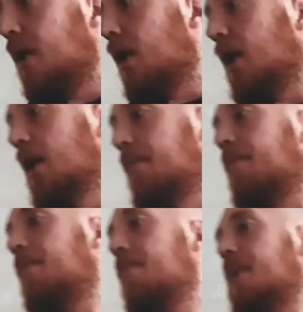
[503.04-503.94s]
um,
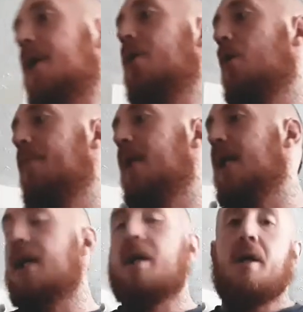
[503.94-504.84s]
but
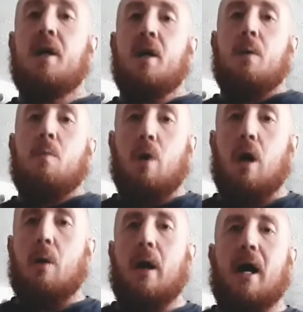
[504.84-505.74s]
normally what
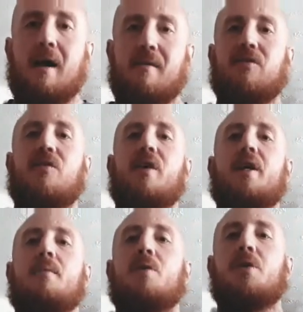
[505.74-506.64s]
I'll have in
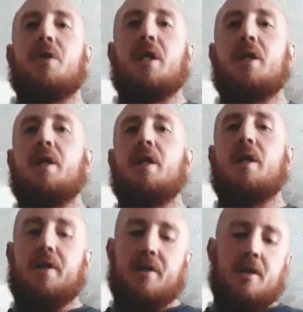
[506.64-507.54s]
the morning
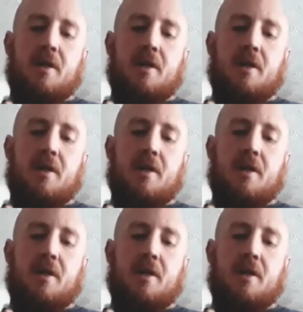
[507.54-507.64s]
is